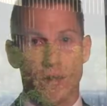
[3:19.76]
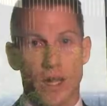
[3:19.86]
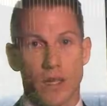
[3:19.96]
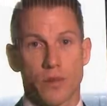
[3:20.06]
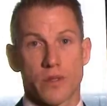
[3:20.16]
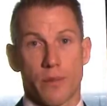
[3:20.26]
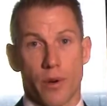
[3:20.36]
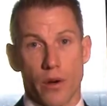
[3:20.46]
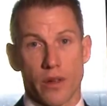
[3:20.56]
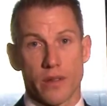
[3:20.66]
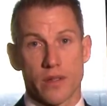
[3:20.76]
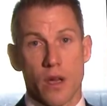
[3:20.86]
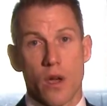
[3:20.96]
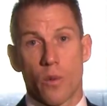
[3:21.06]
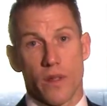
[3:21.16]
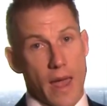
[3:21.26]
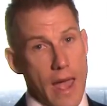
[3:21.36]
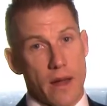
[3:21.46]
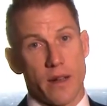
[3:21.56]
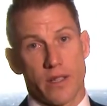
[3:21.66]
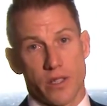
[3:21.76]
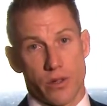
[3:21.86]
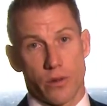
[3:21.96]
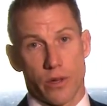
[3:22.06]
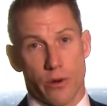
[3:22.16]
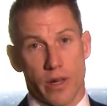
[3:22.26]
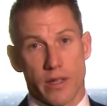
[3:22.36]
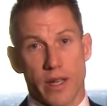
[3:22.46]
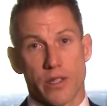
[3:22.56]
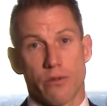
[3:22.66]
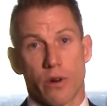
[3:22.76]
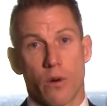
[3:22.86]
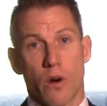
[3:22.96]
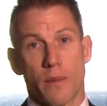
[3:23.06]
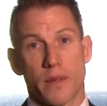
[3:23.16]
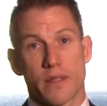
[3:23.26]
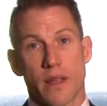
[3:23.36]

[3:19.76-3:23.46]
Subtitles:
available to brokers without additional accreditation requirements,